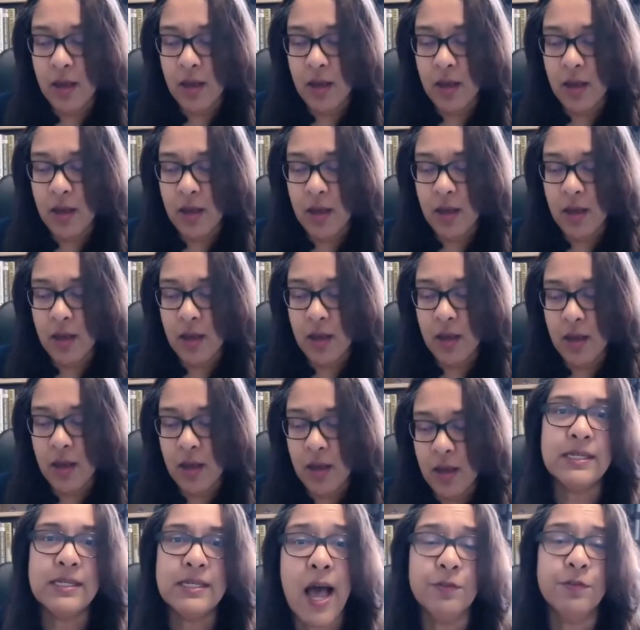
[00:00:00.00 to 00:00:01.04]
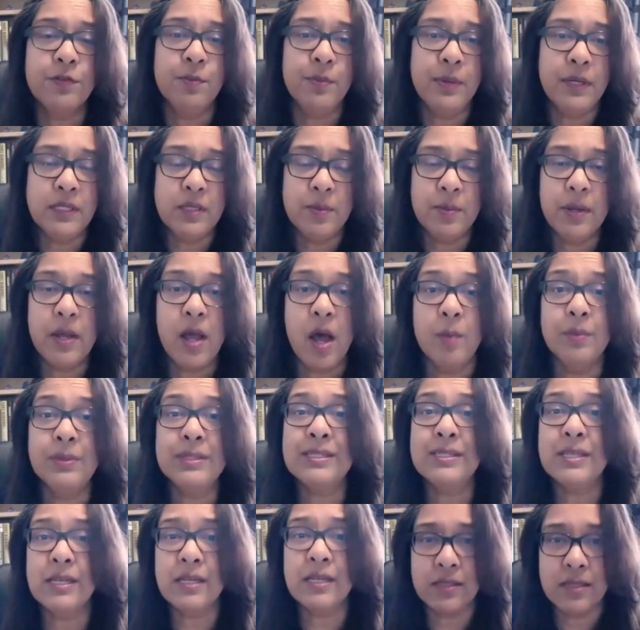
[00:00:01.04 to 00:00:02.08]
what needs to happen for me to become a
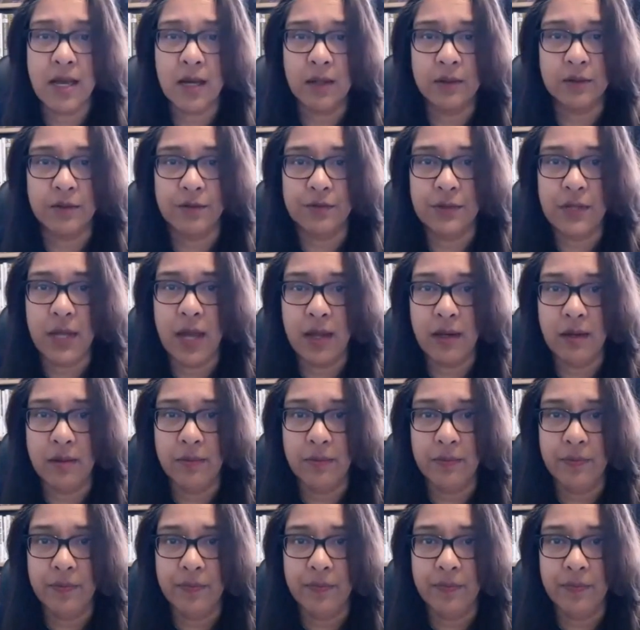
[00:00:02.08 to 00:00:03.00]
six out of 10?